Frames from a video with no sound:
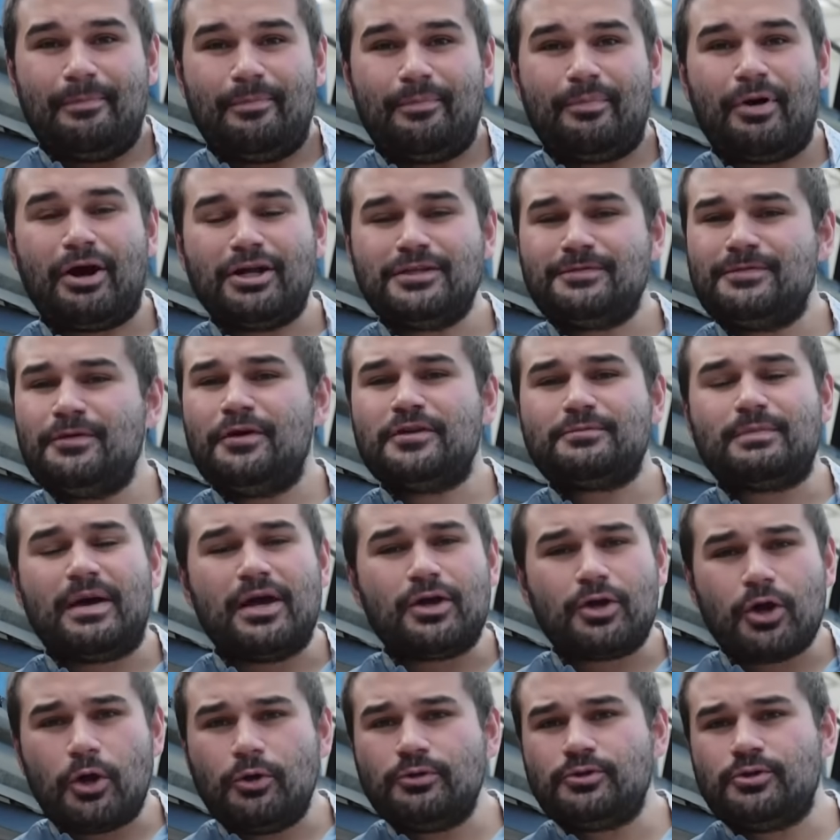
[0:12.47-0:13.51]
PartsVu is
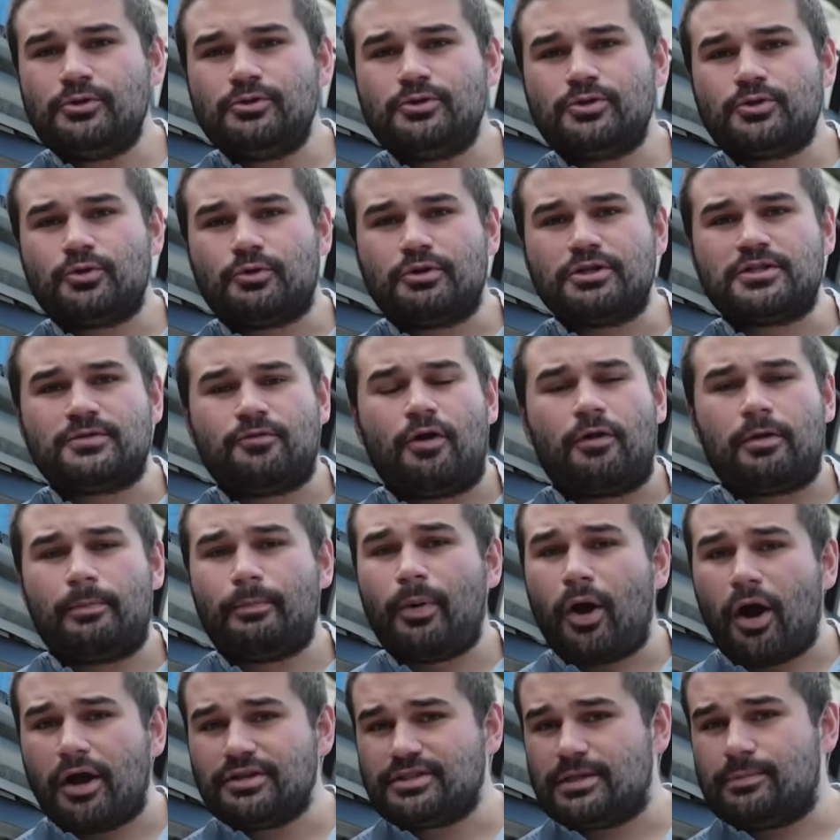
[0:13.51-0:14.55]
my go-to source for all the
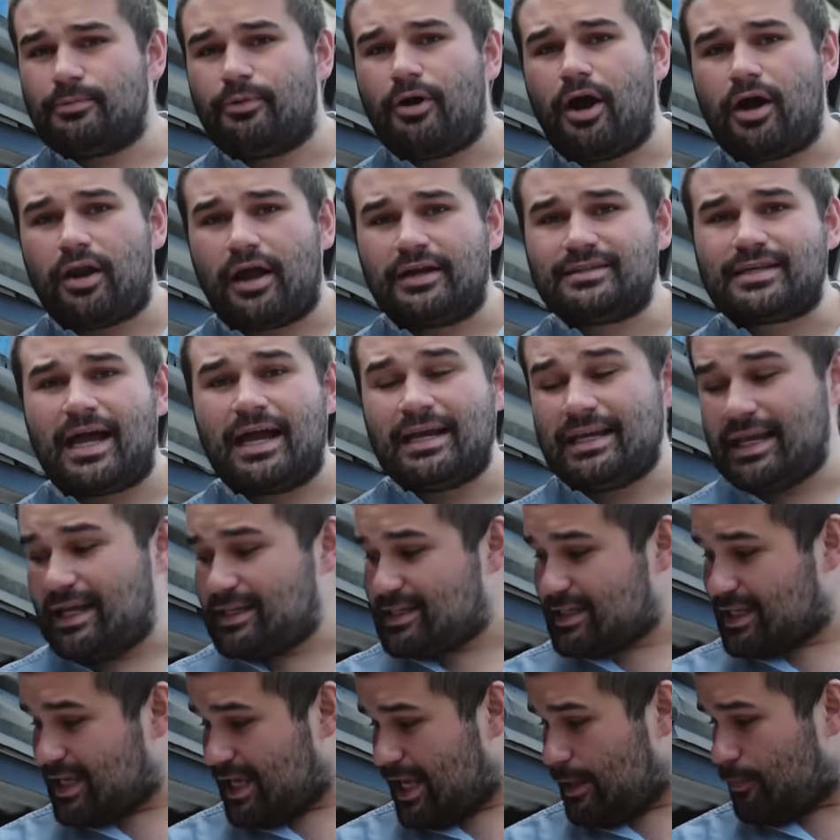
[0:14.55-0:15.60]
parts and products I need
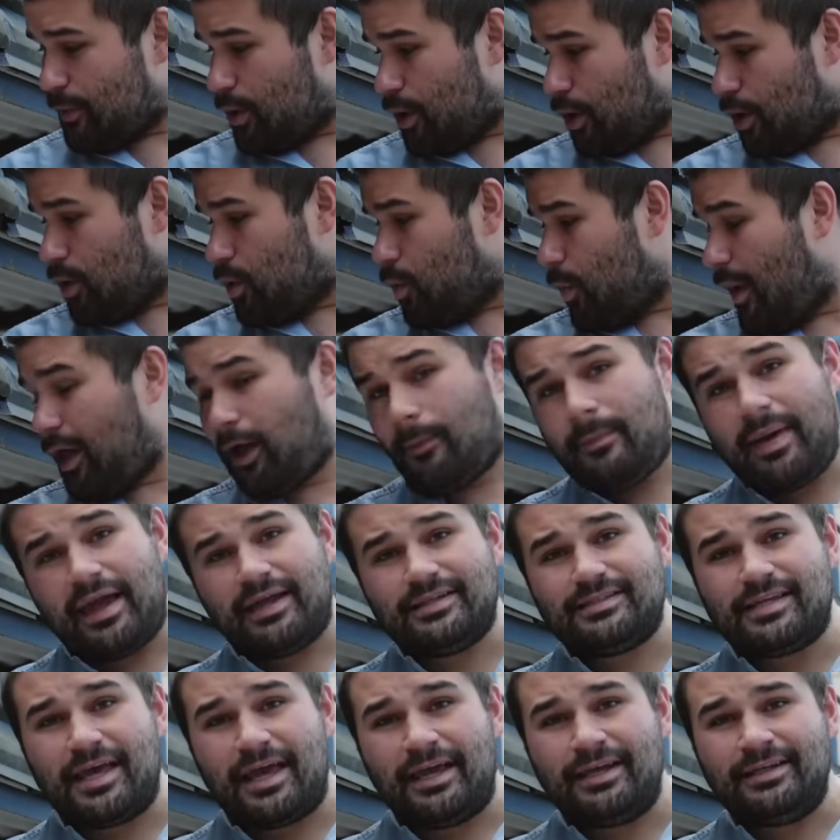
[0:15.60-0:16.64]
to keep her
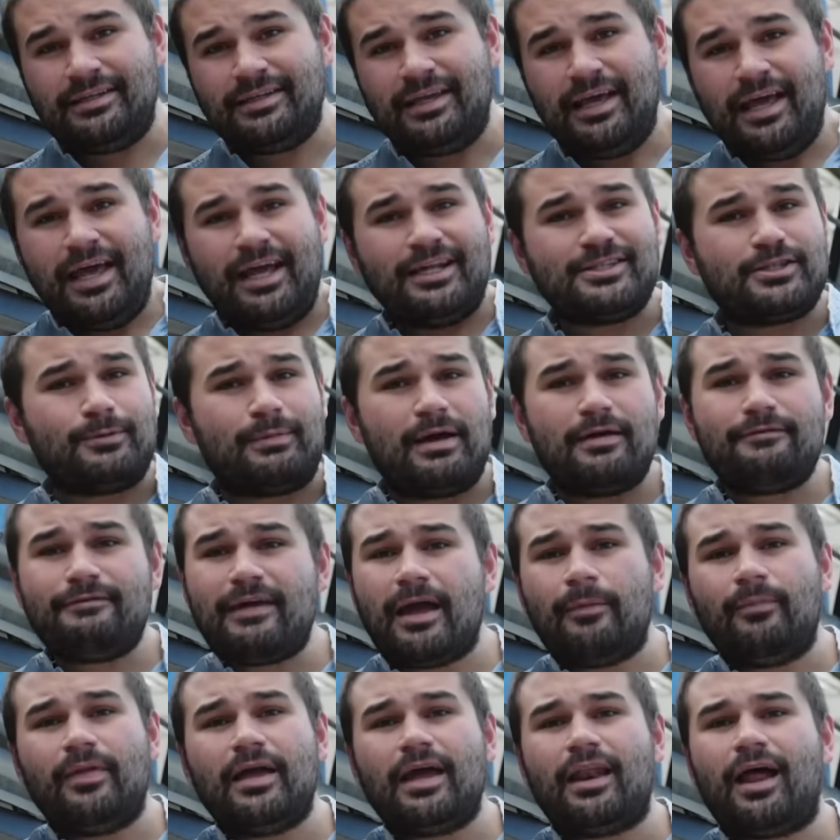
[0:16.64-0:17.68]
well-maintained, and so my
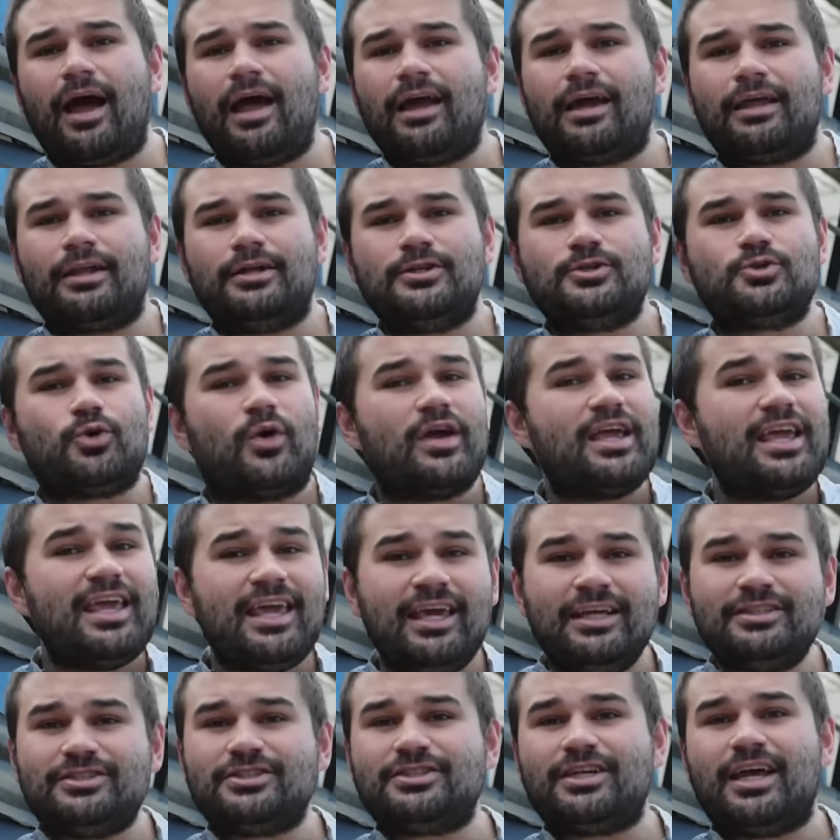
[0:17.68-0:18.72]
family and I can enjoy
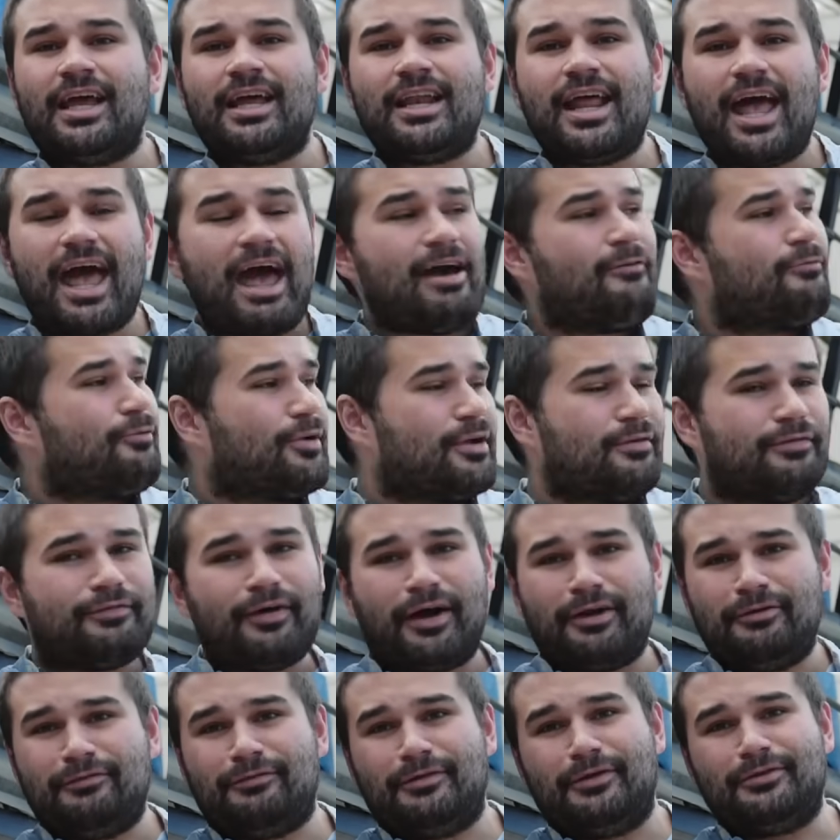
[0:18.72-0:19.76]
each and every
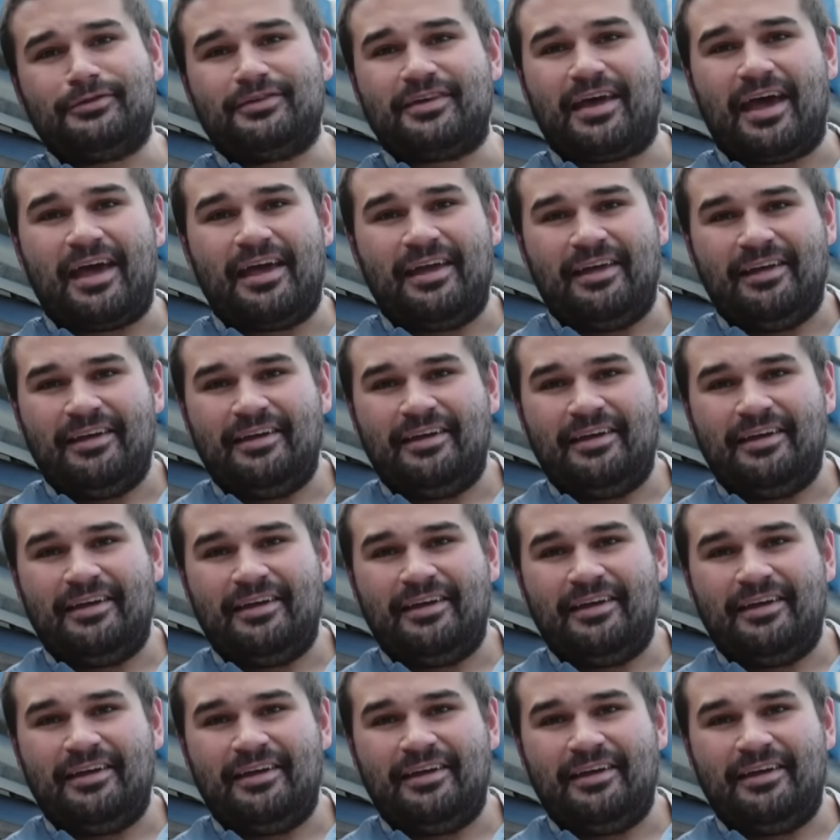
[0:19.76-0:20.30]
fun-filled day.